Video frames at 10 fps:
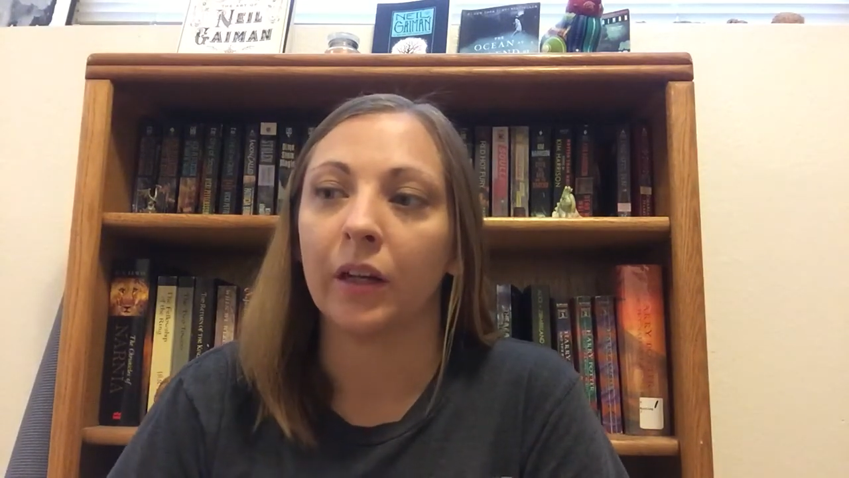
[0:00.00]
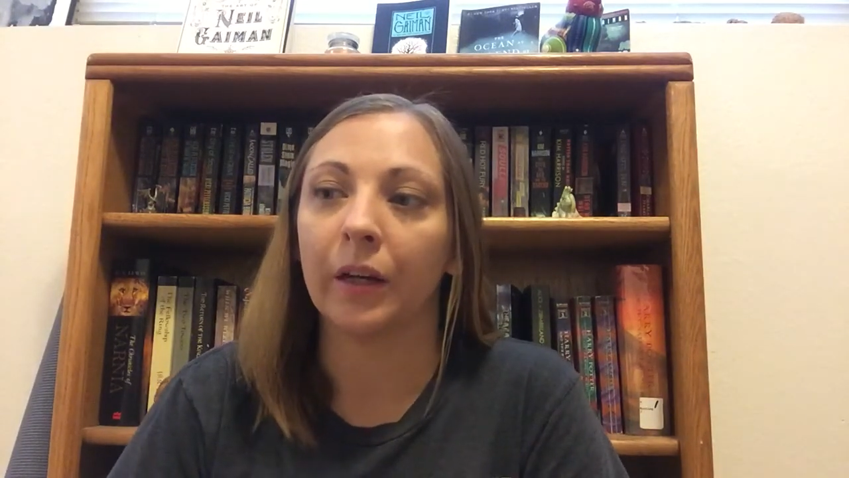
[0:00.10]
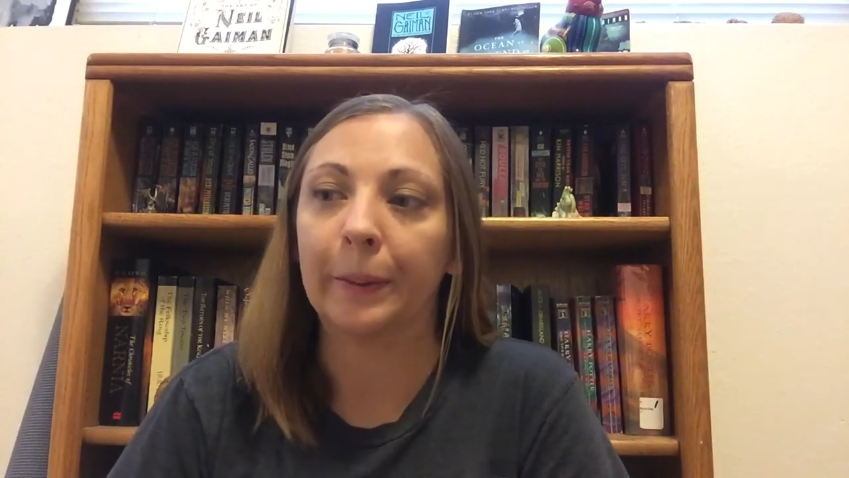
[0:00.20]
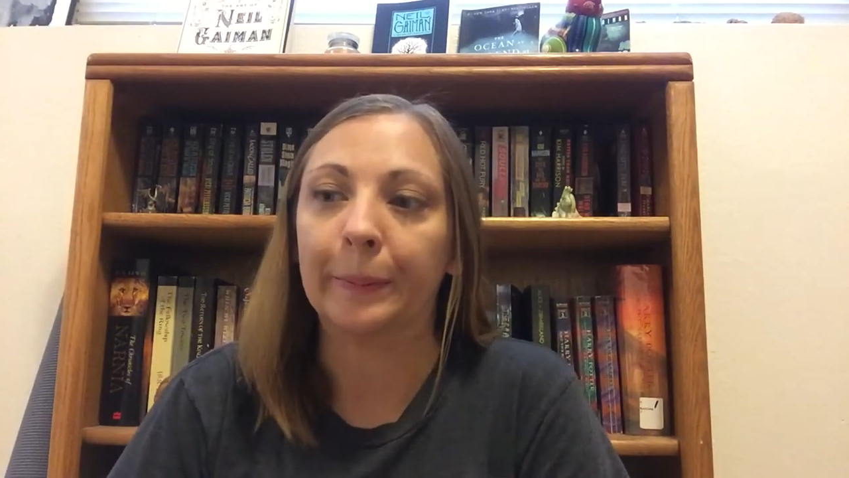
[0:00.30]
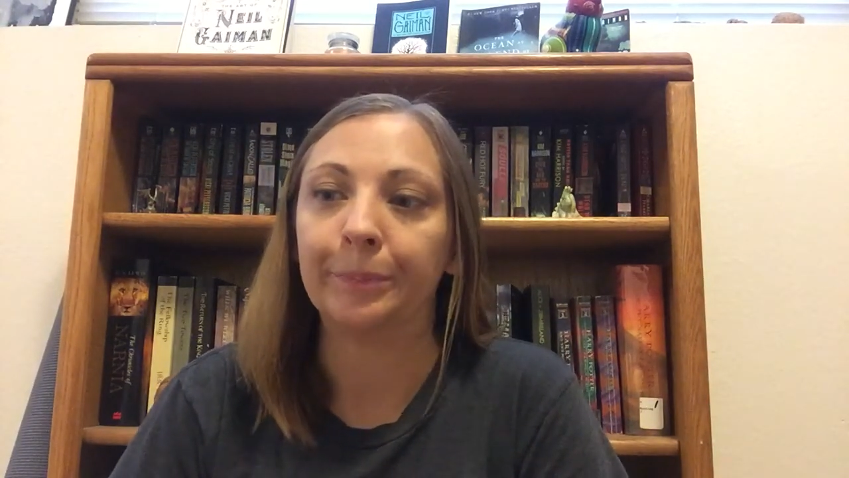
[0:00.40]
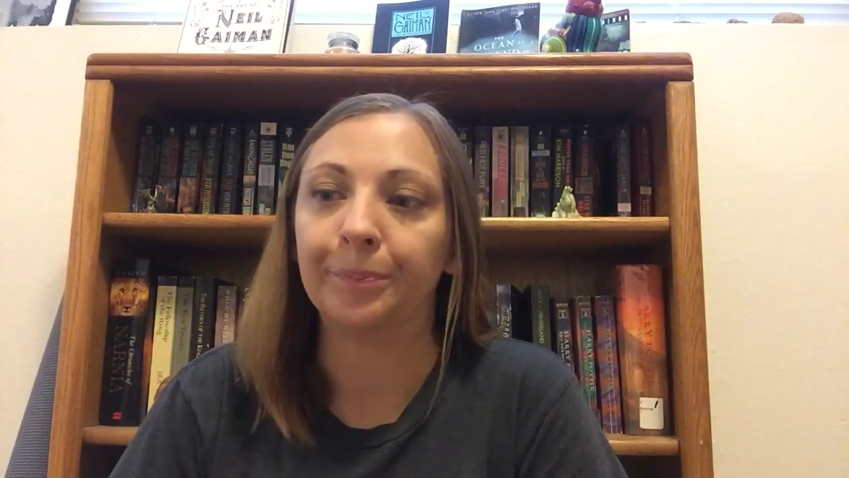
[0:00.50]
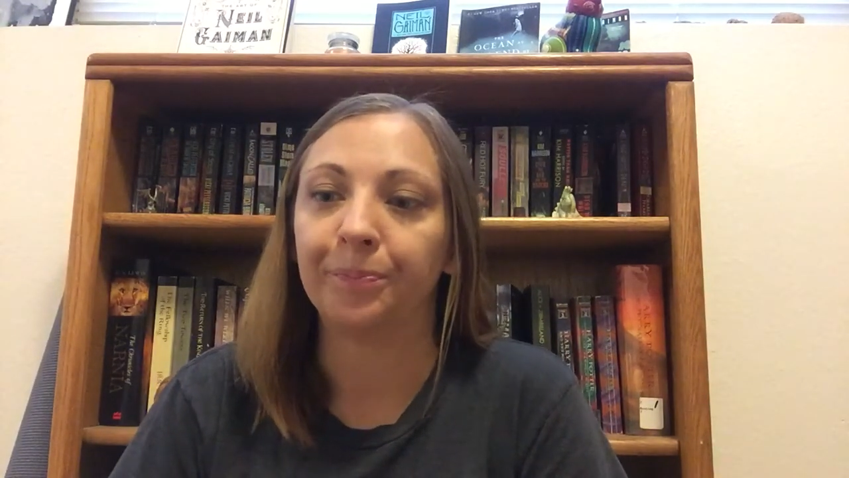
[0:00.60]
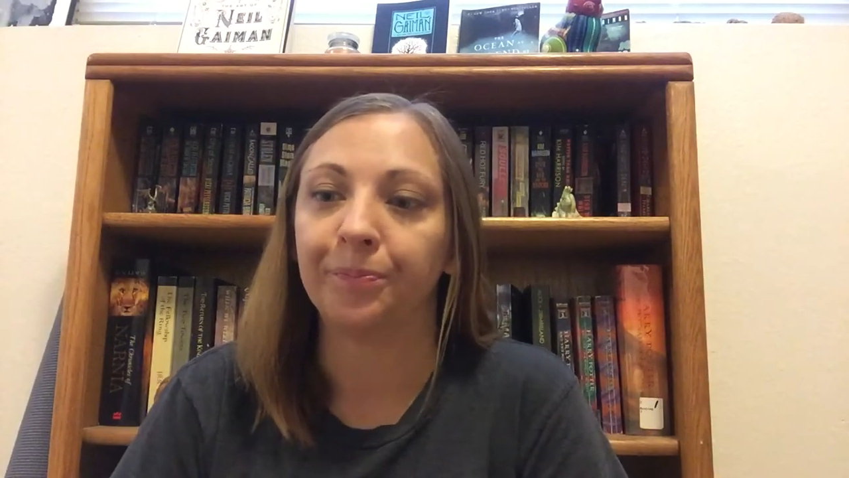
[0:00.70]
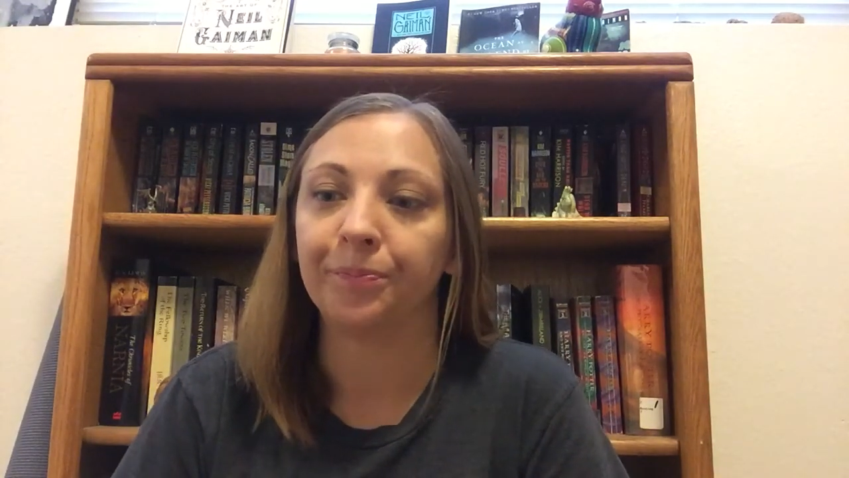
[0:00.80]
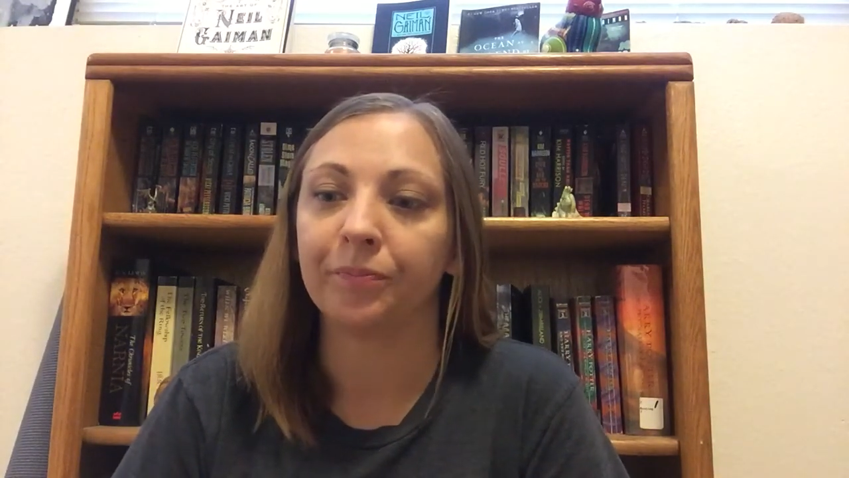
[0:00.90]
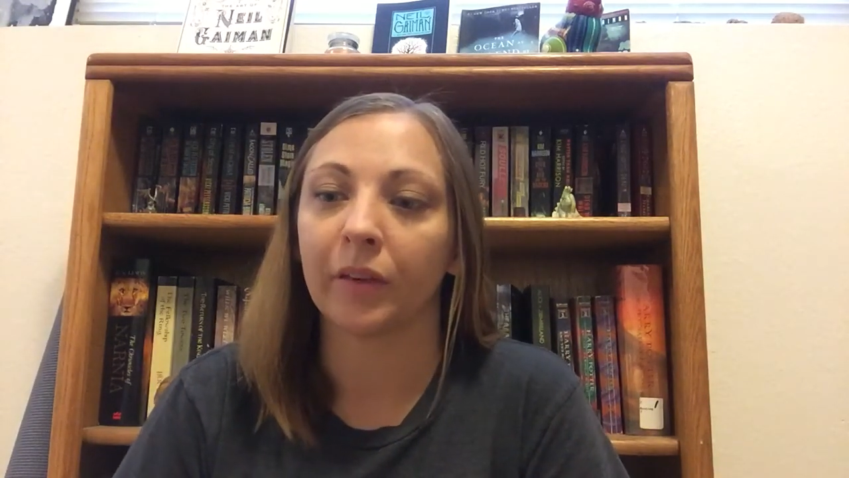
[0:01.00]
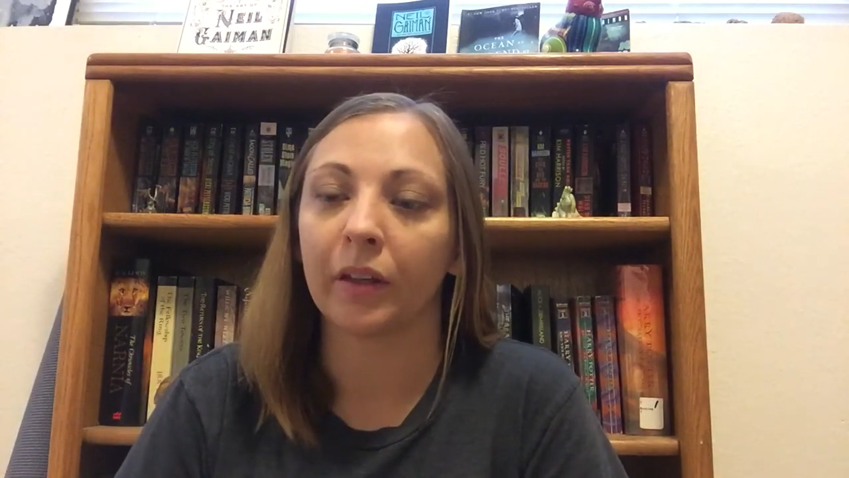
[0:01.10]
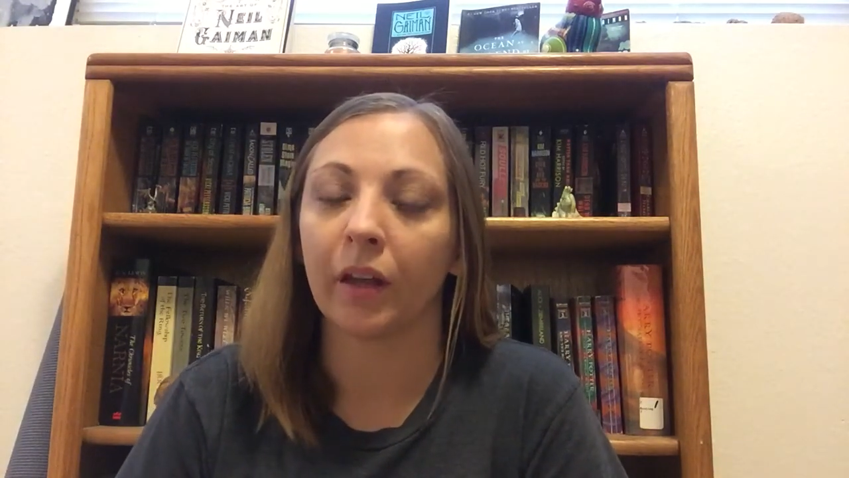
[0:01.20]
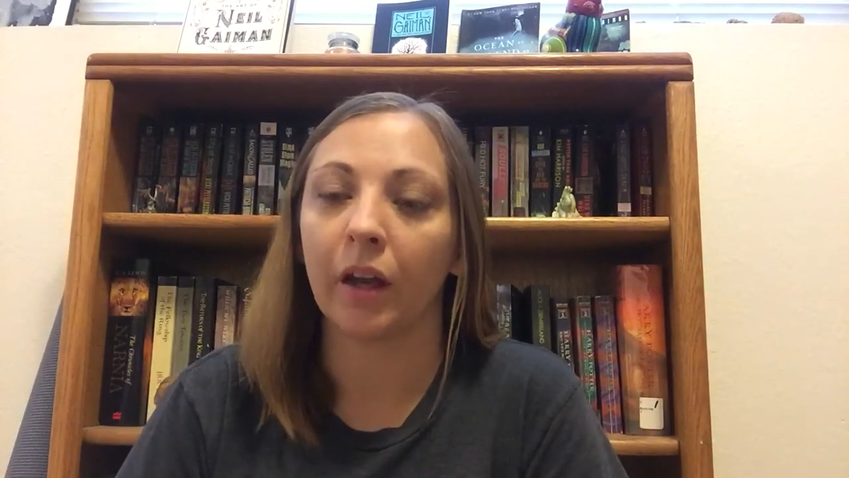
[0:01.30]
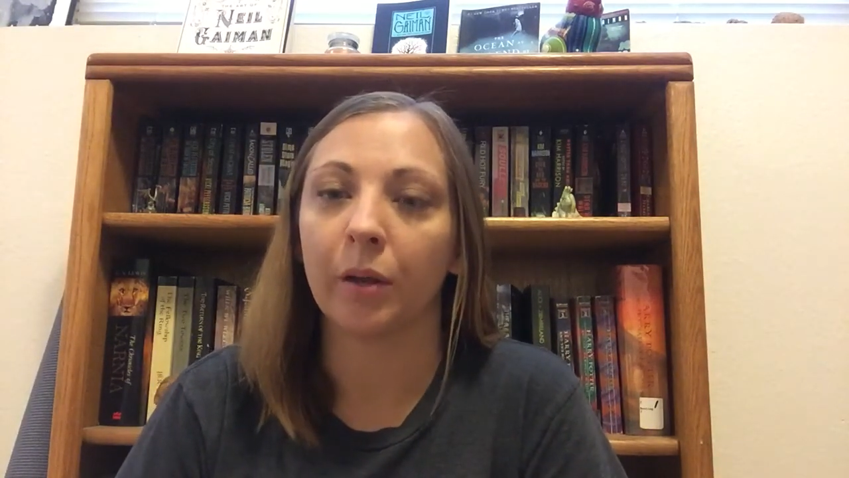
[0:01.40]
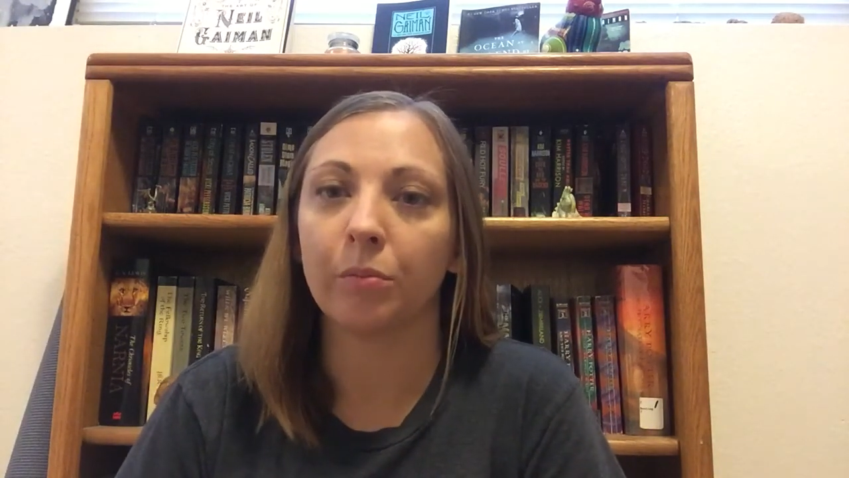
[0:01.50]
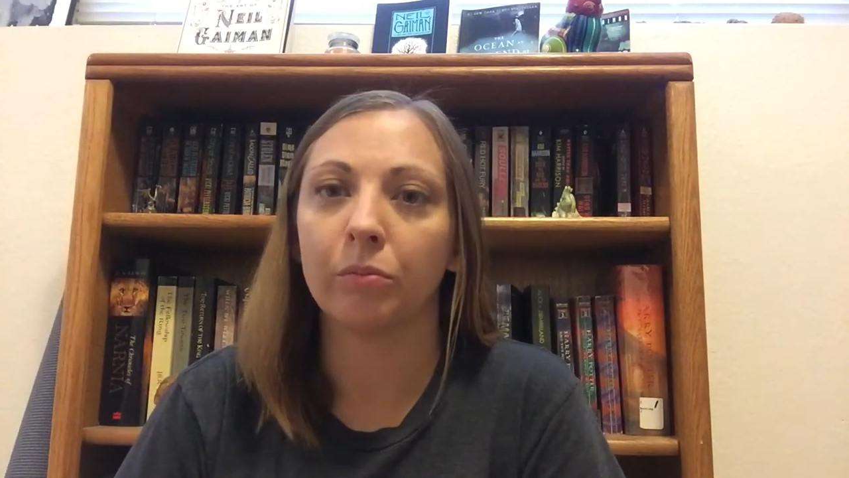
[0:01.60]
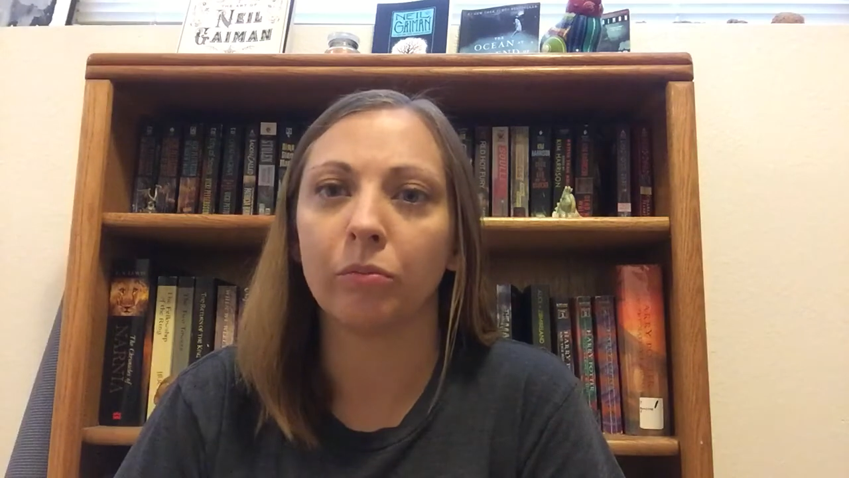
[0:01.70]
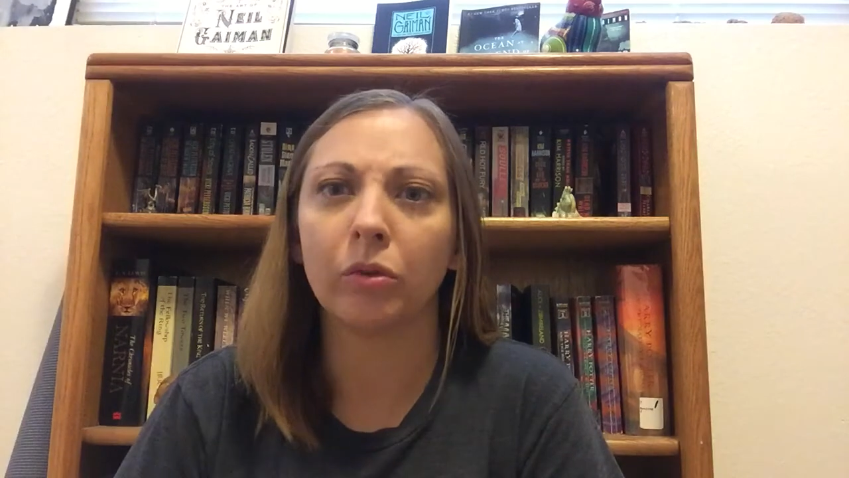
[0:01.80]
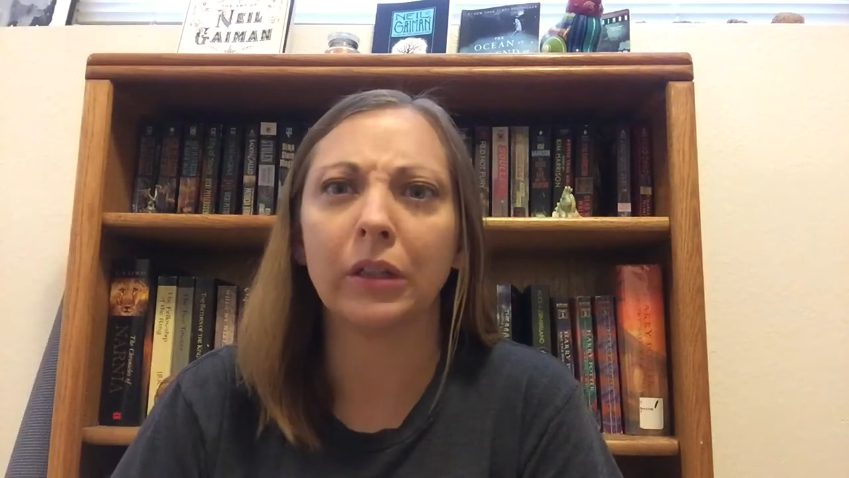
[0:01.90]
I'm
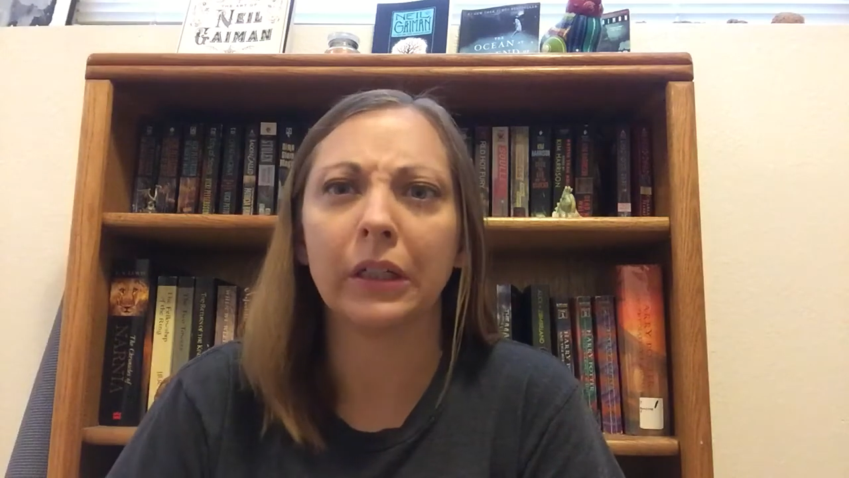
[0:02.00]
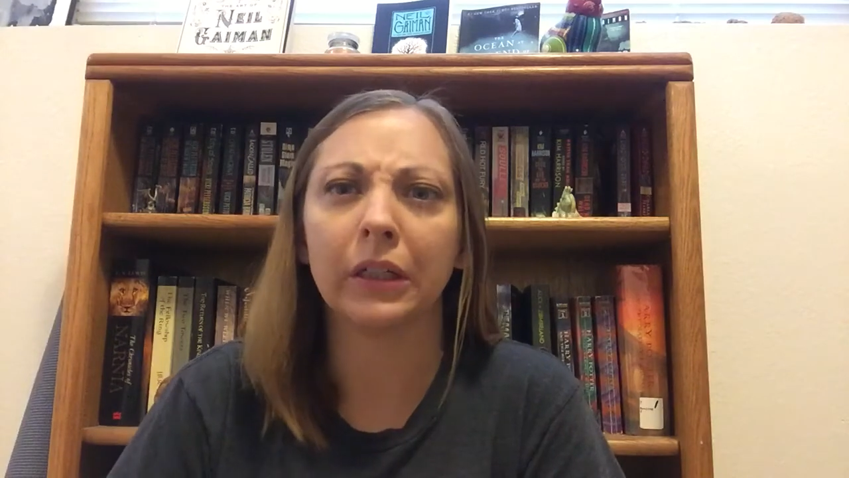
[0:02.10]
really